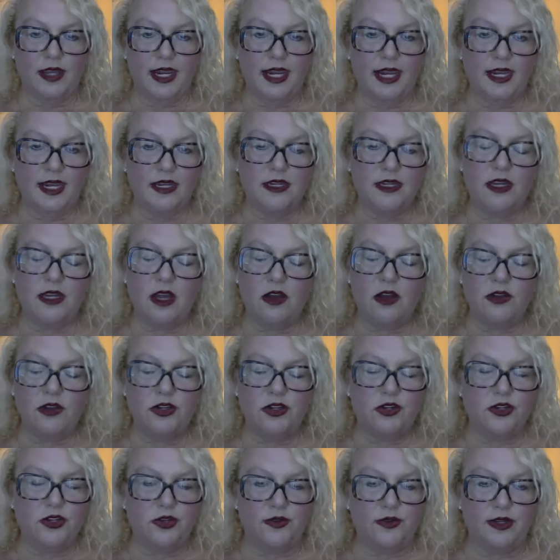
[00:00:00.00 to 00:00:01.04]
and all
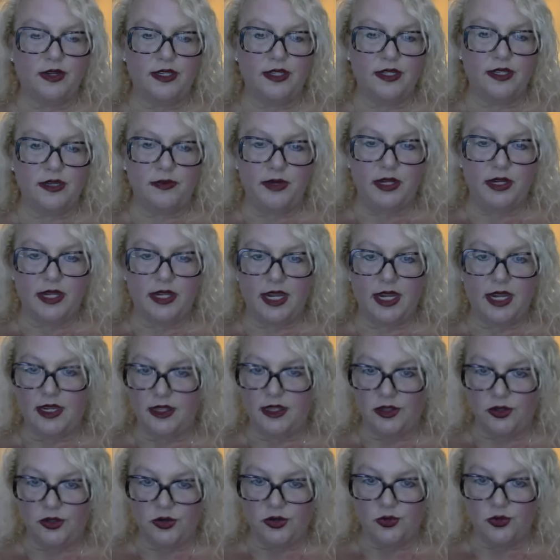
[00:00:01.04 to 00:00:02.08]
you're doing is
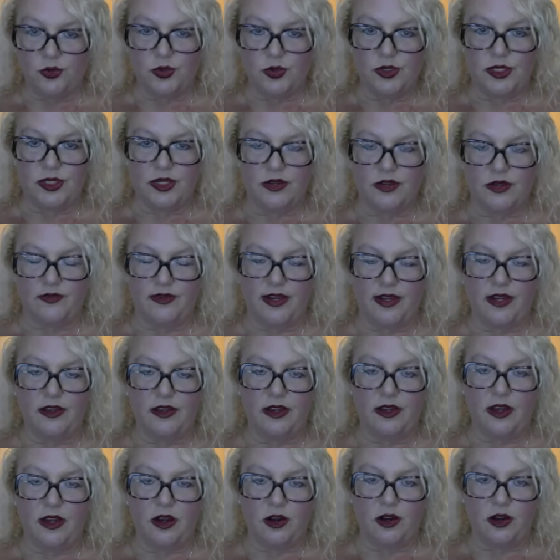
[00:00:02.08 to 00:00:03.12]
communicating the tools that are, avail-
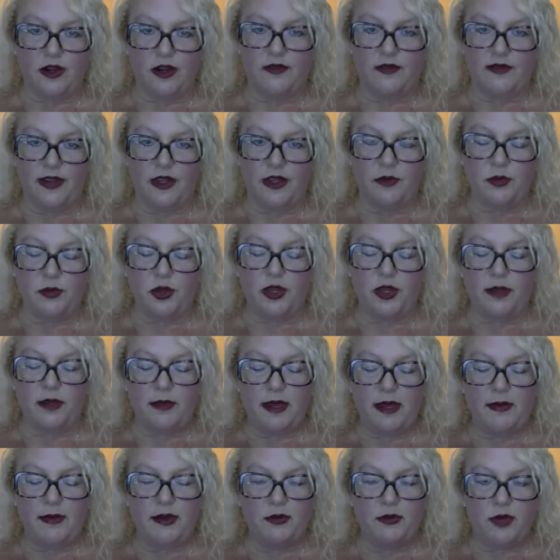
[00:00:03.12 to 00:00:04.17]
are available. And
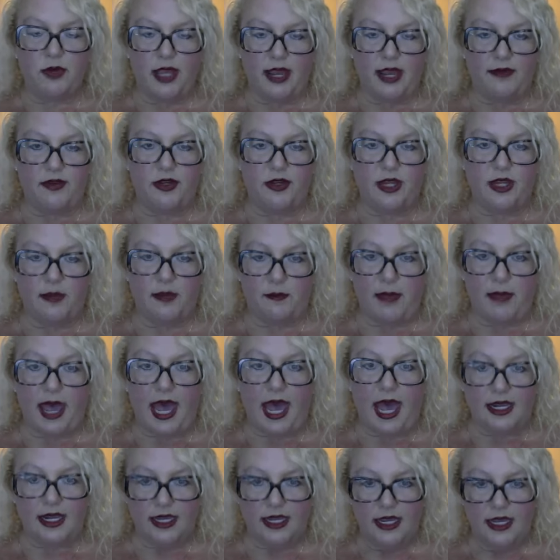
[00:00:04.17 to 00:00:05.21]
maybe we'll have you come
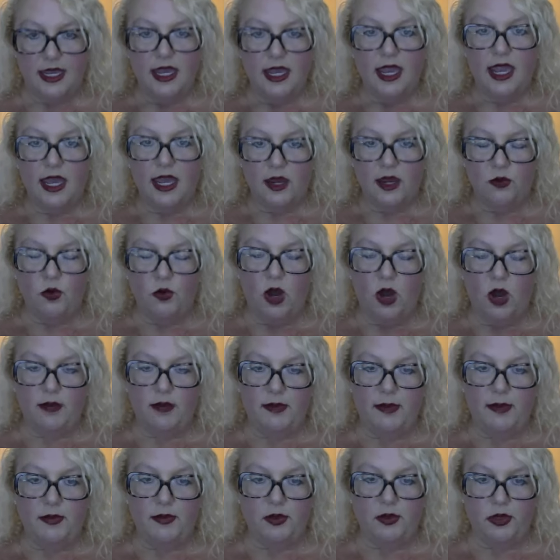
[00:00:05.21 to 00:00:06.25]
back and walk
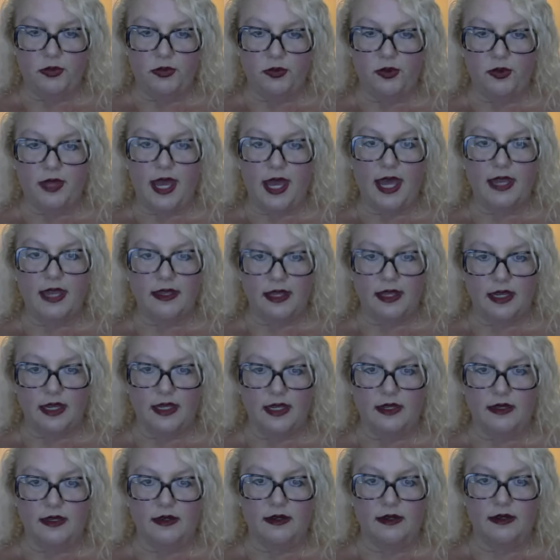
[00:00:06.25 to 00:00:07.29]
people through that. They
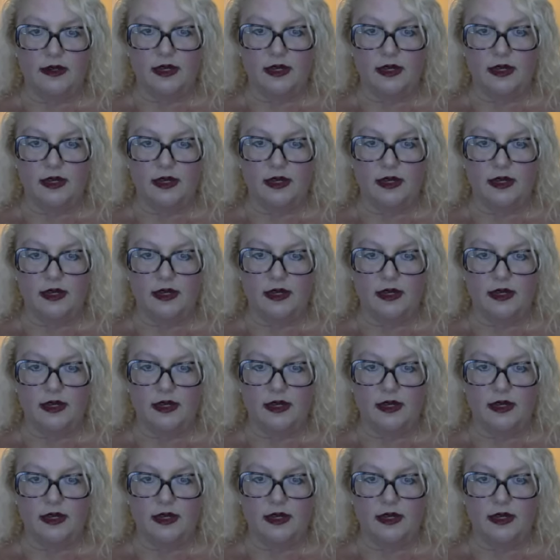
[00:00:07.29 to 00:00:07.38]
can